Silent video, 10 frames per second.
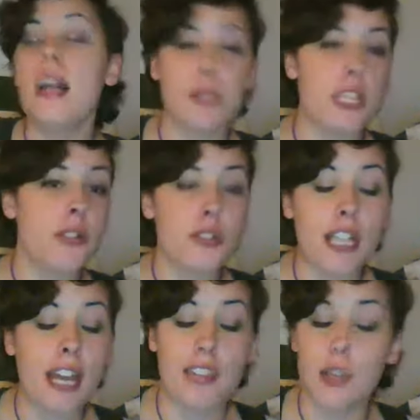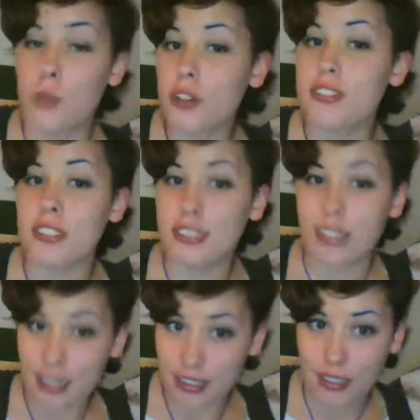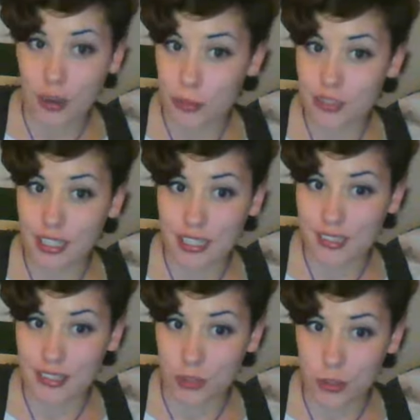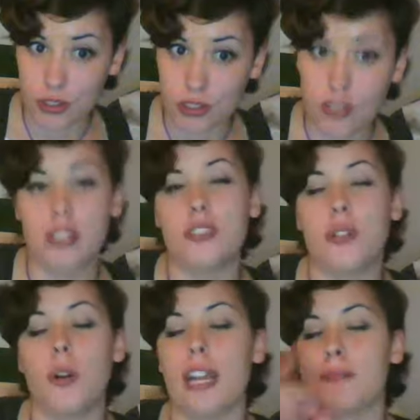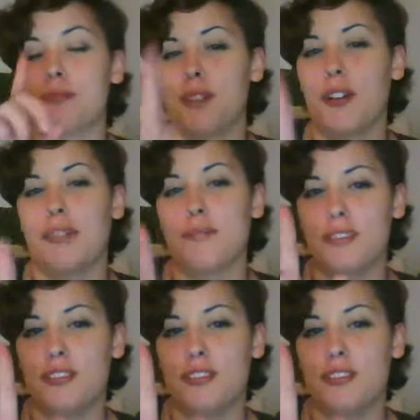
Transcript: but they were treated, I think, worse than almost any other culture. No, okay.